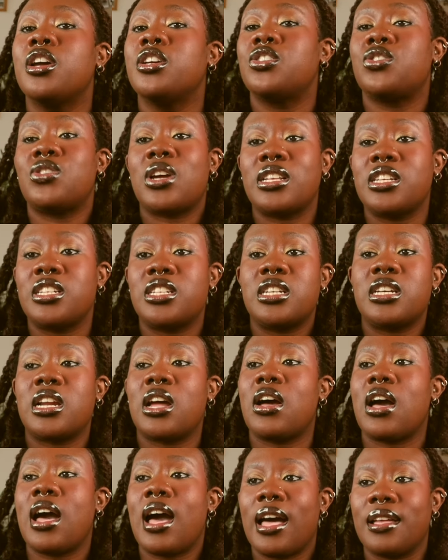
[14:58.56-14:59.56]

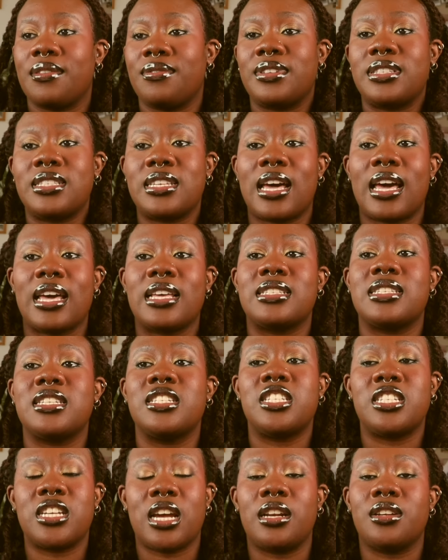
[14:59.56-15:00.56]
traditional advertising
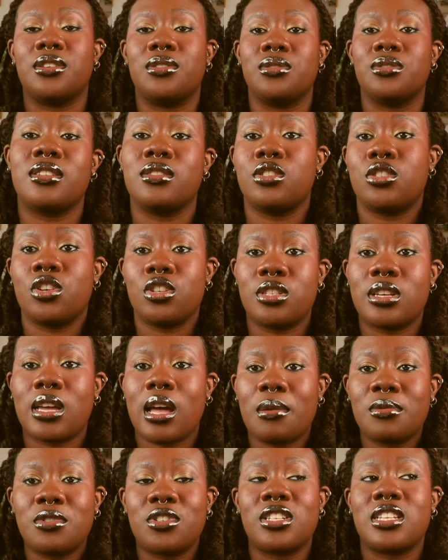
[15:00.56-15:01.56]
channels. So to
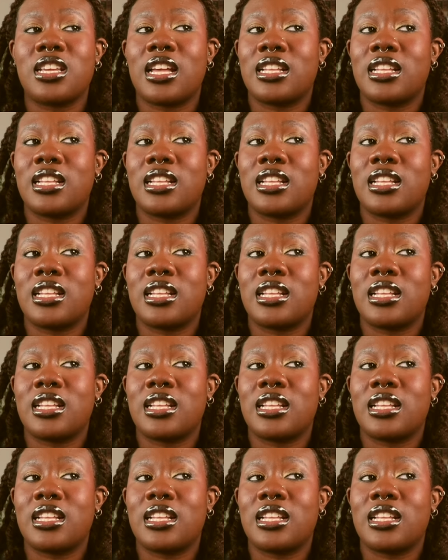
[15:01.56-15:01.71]
capture the